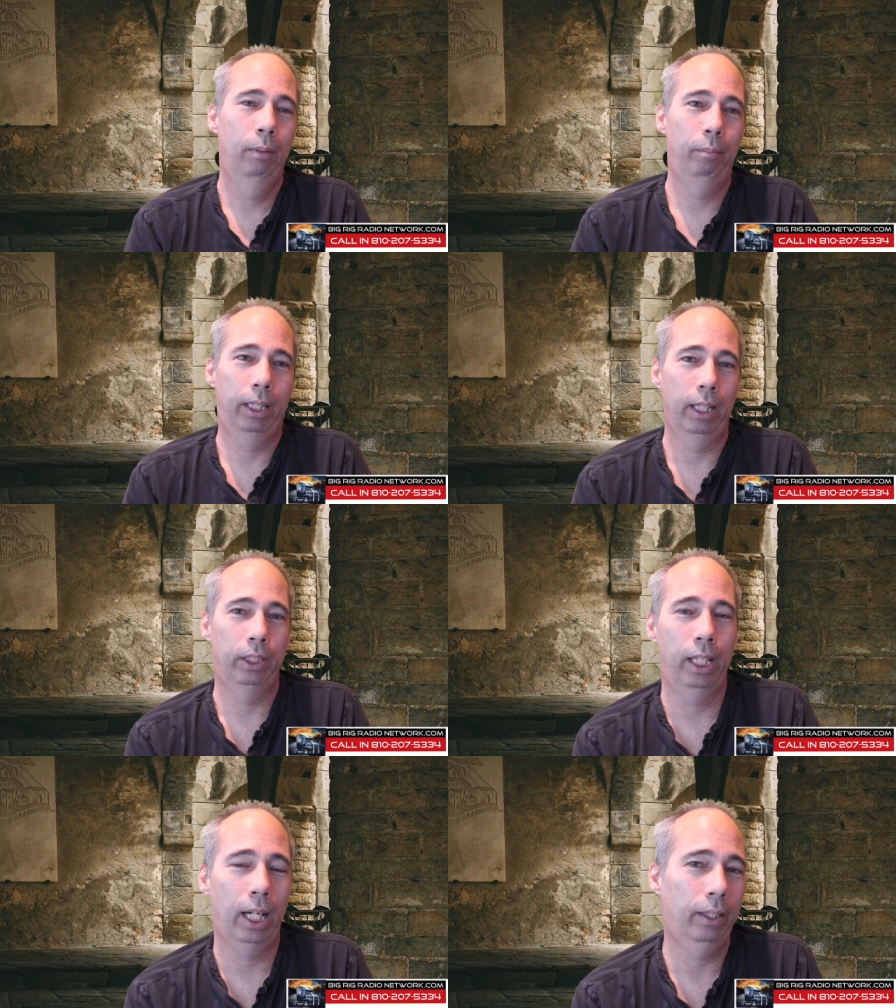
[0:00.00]
because
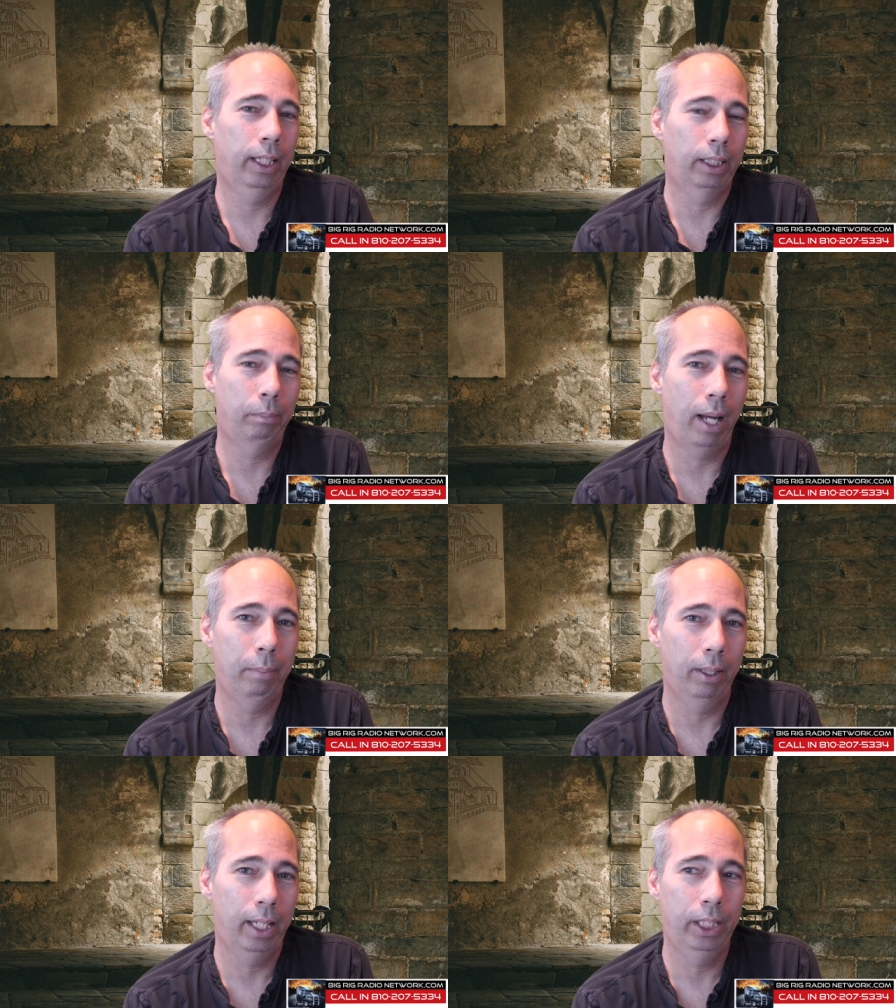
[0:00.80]
you got to yeah. look at the
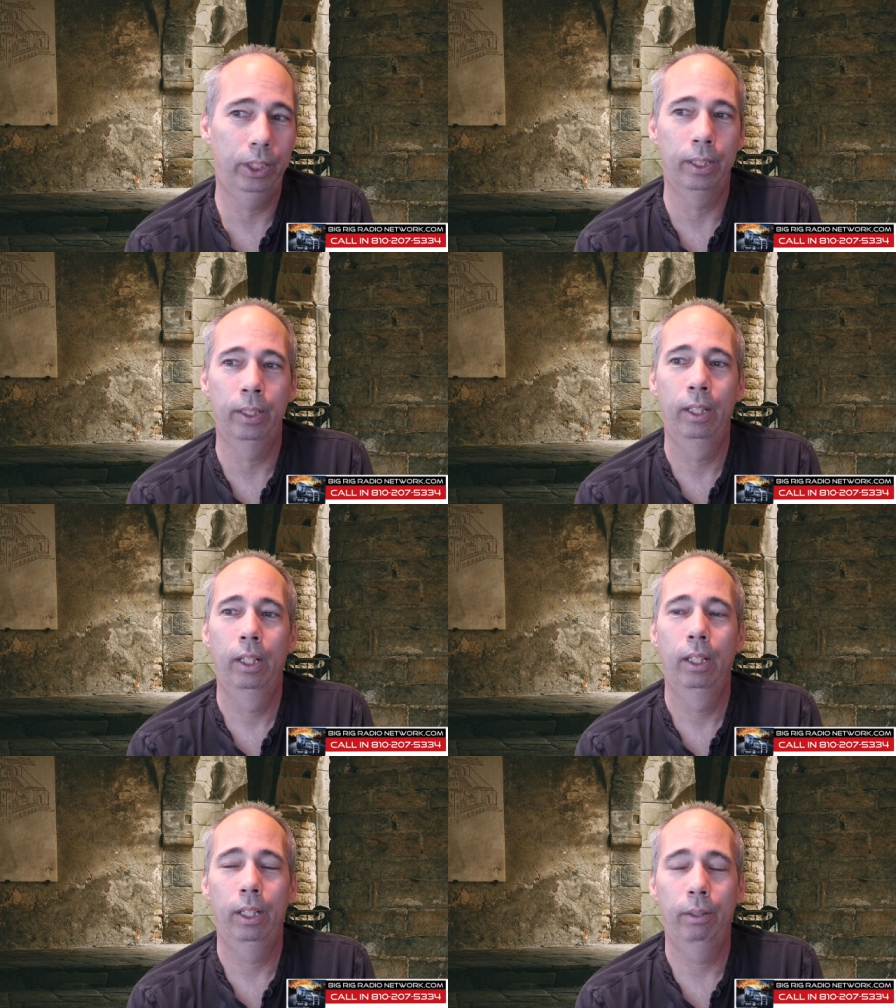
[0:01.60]
population
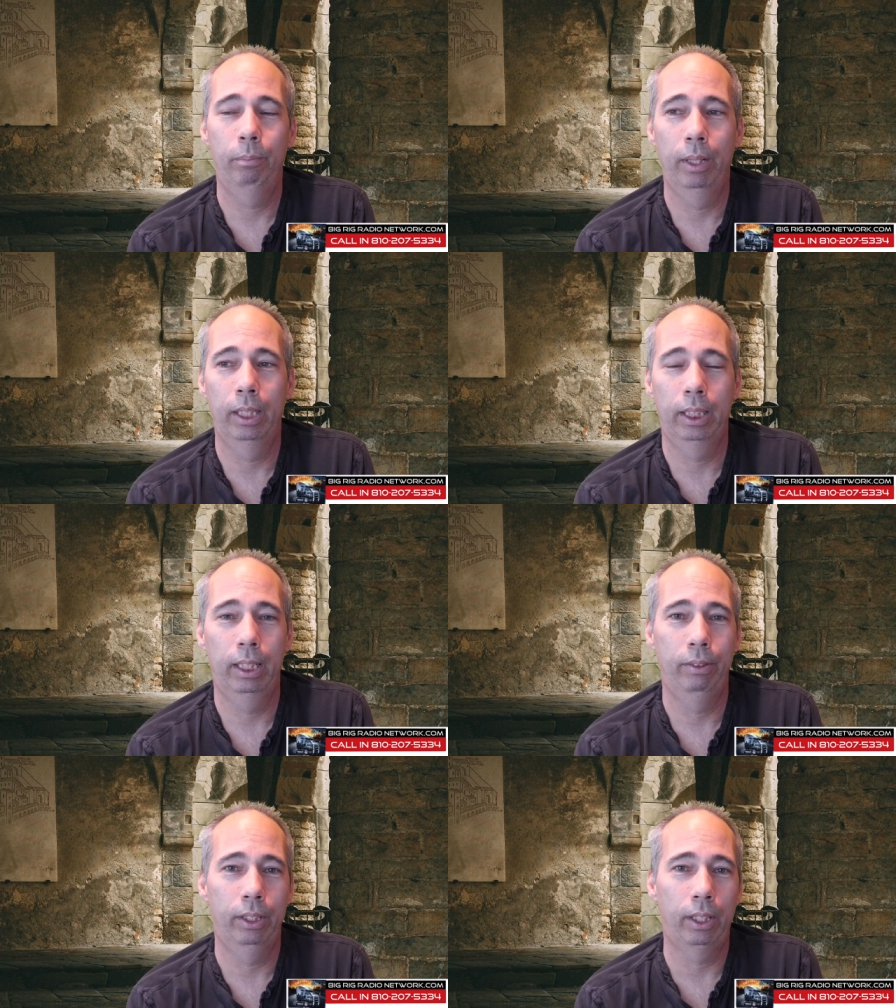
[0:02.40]
and see
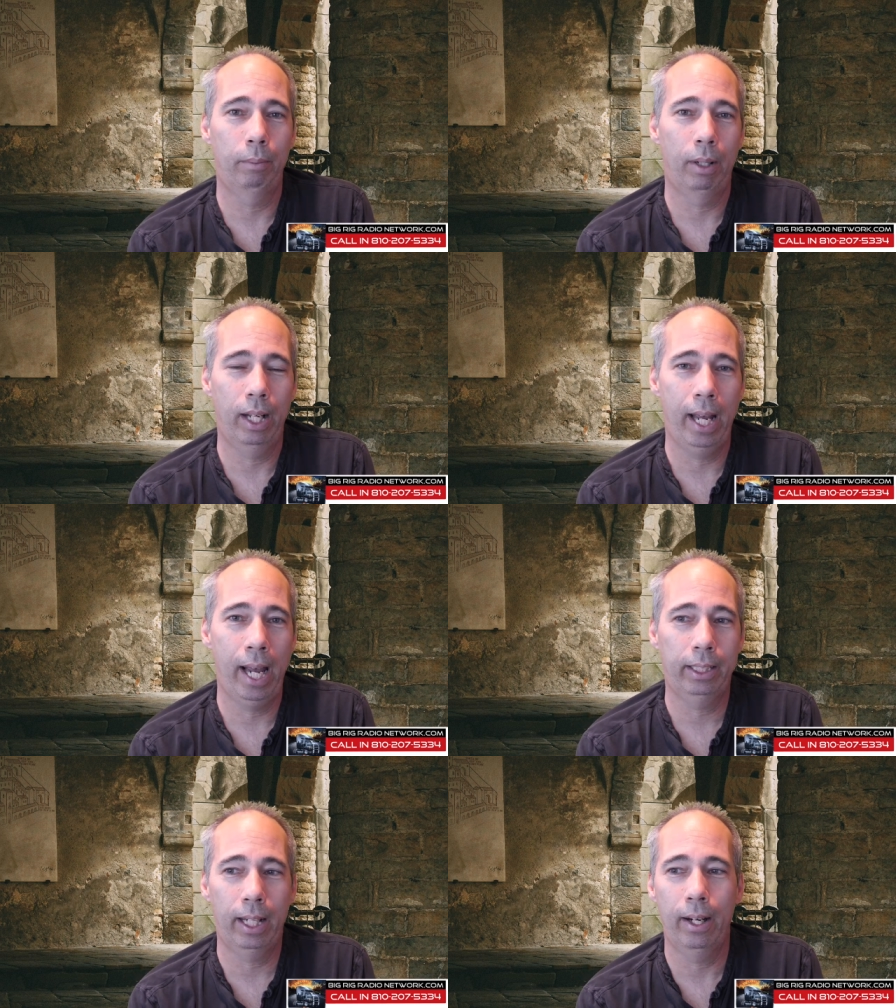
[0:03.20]
when you're talking about
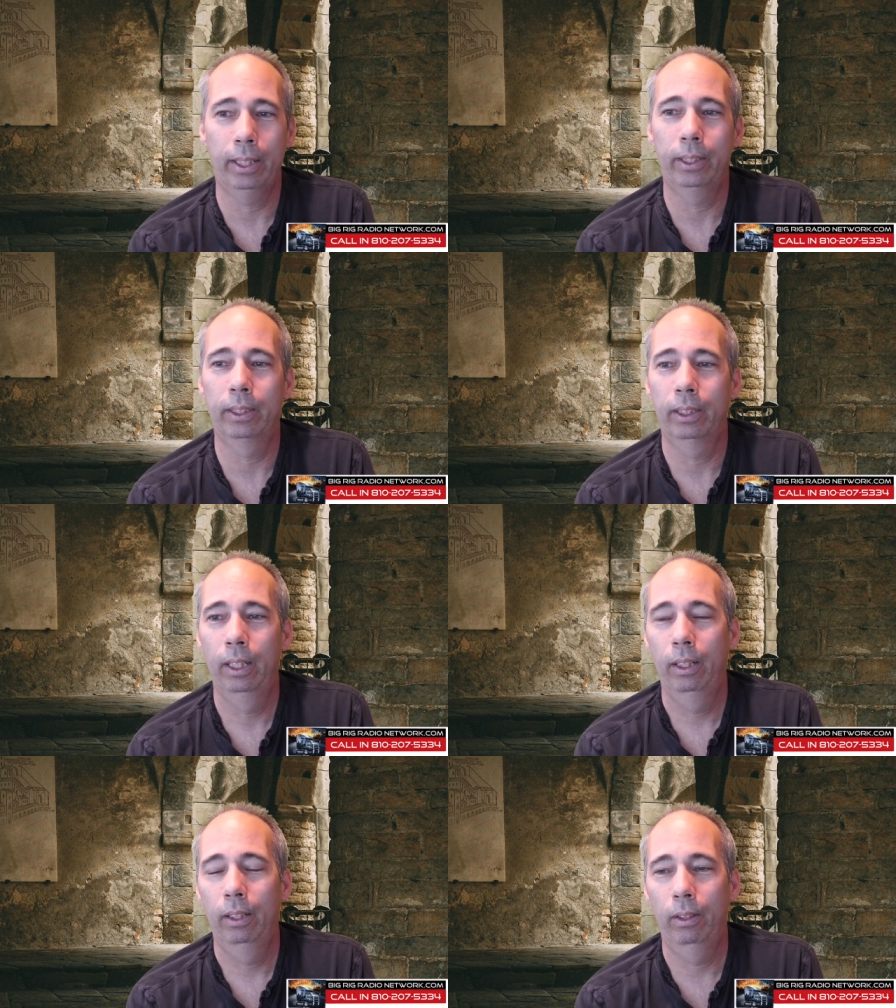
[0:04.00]
car accidents,
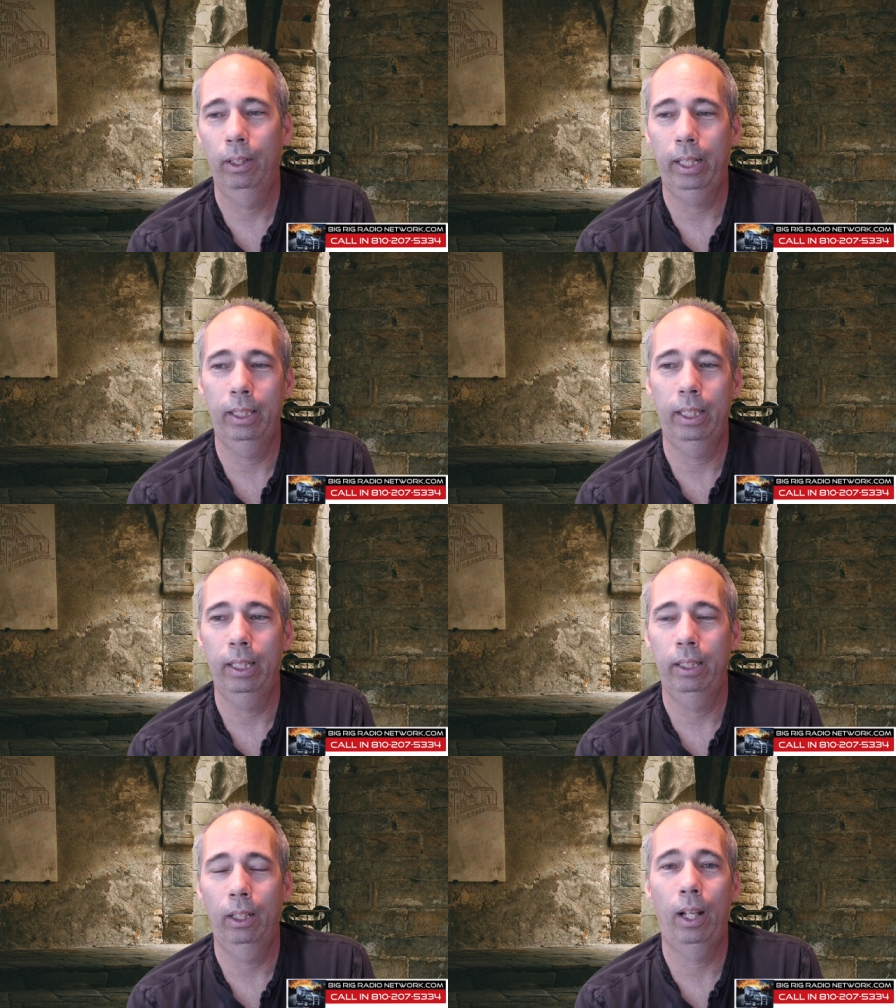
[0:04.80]
look at
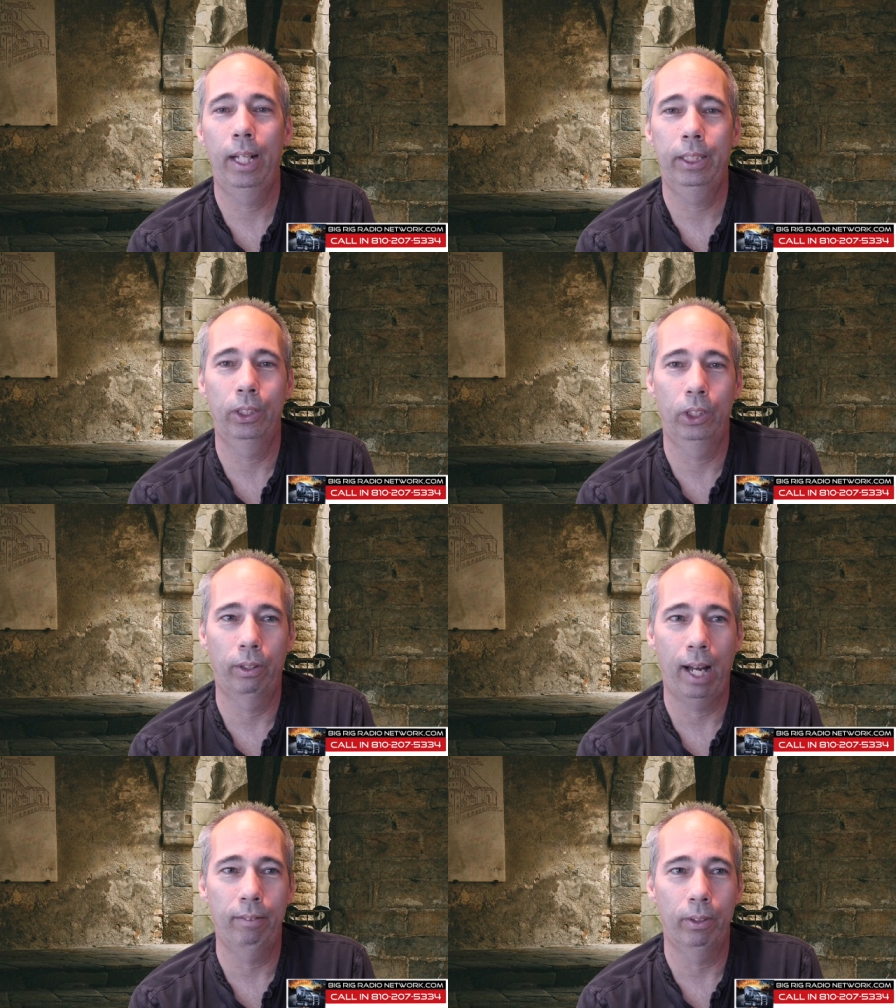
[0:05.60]
the licensed
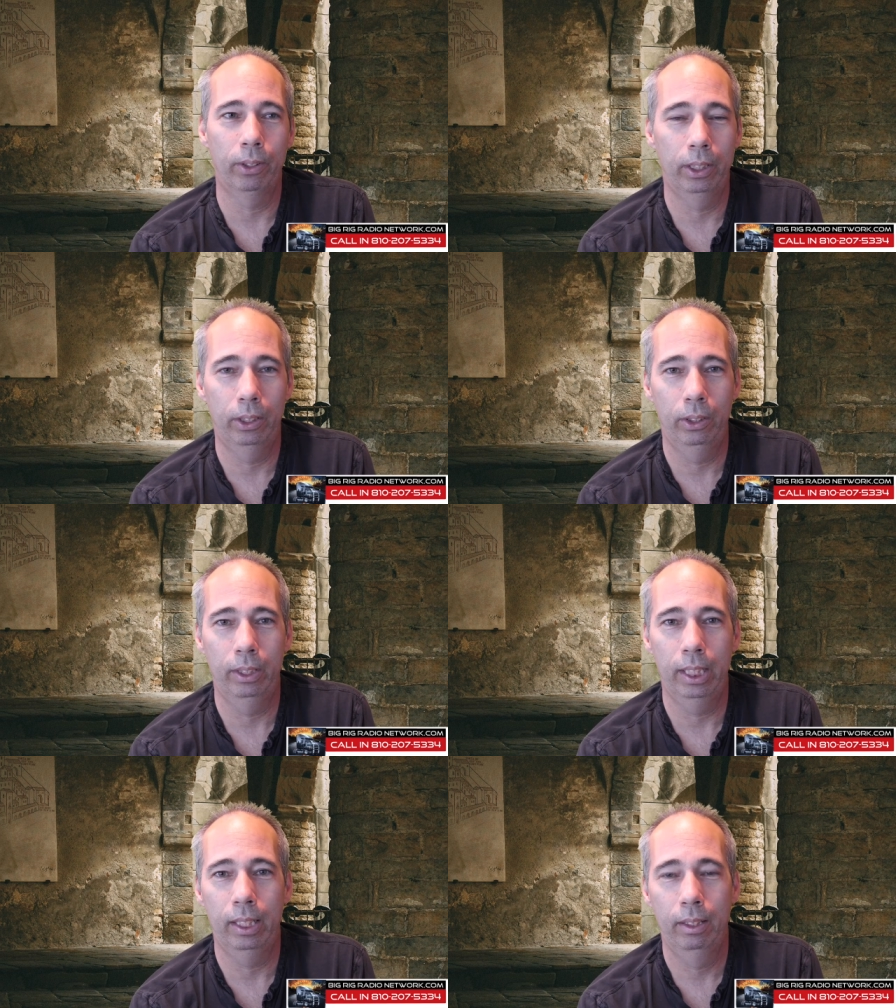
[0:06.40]
drivers and do
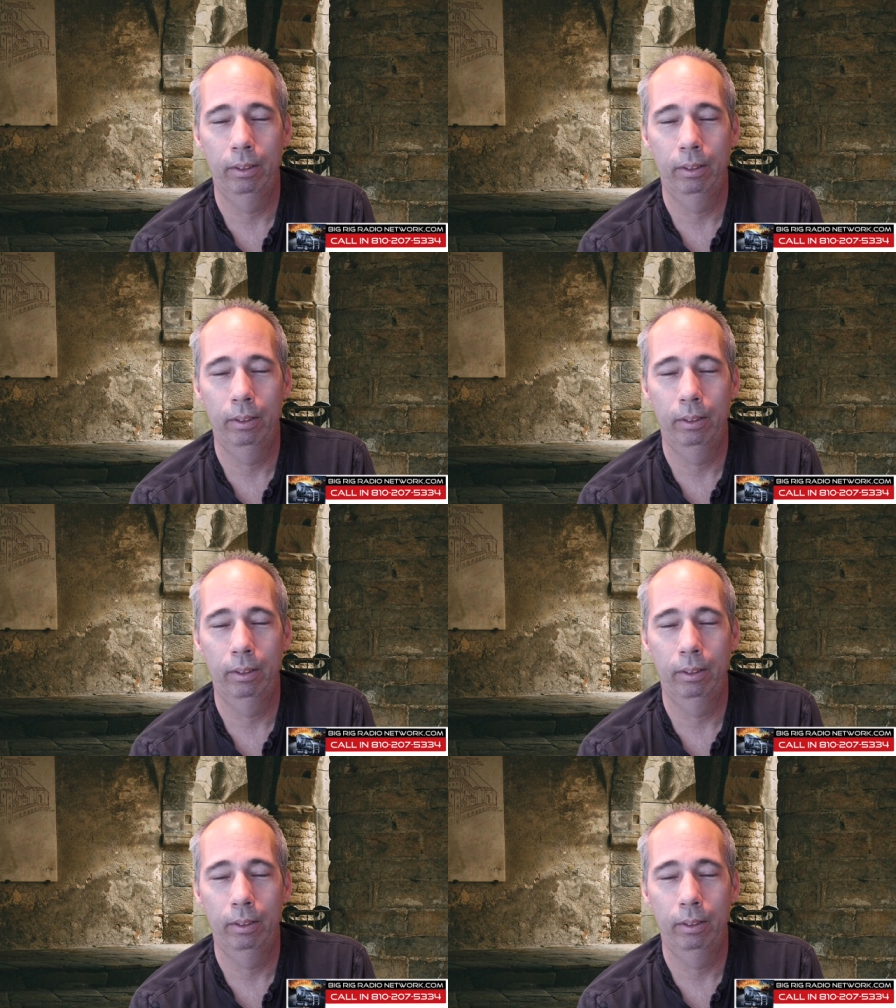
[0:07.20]
the